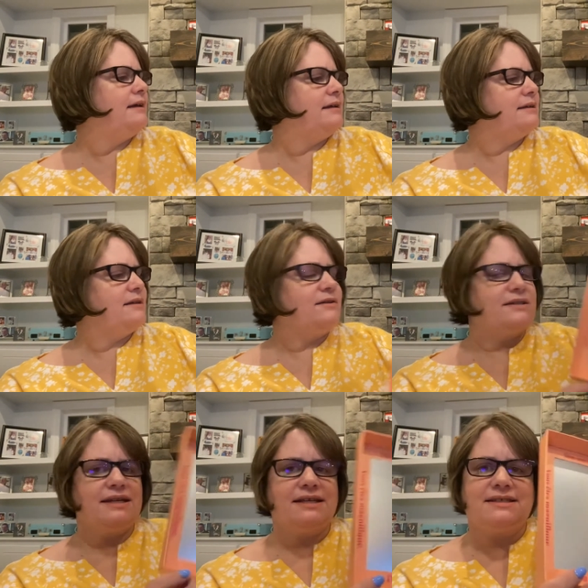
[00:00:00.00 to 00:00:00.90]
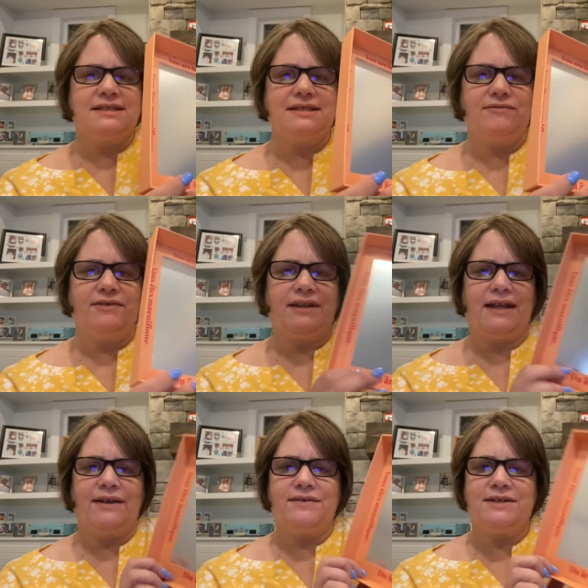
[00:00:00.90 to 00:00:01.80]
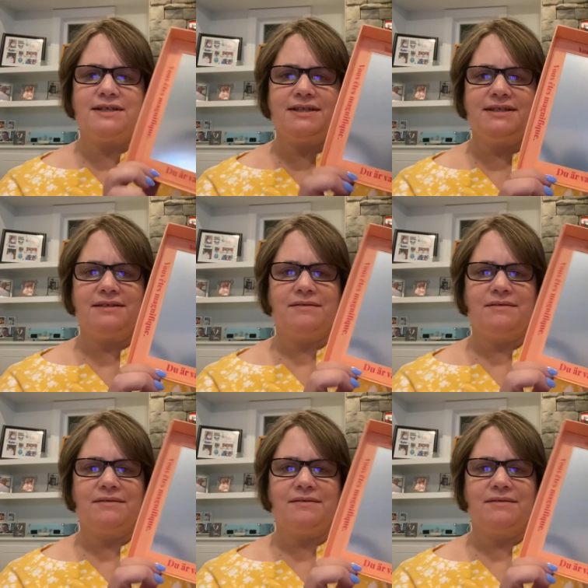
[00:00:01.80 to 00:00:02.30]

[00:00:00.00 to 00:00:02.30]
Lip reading: And it looks like it's in different languages.